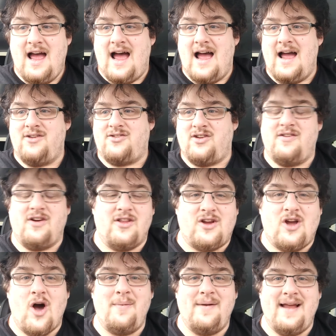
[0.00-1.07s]
So you've got the
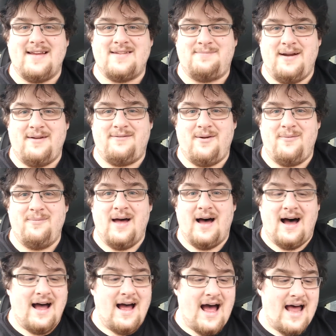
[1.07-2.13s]
comedy aspect from
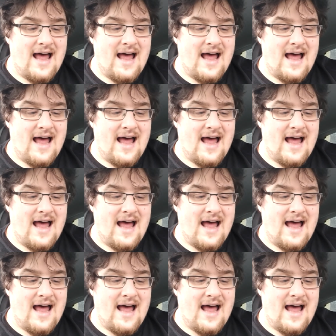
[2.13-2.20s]
that,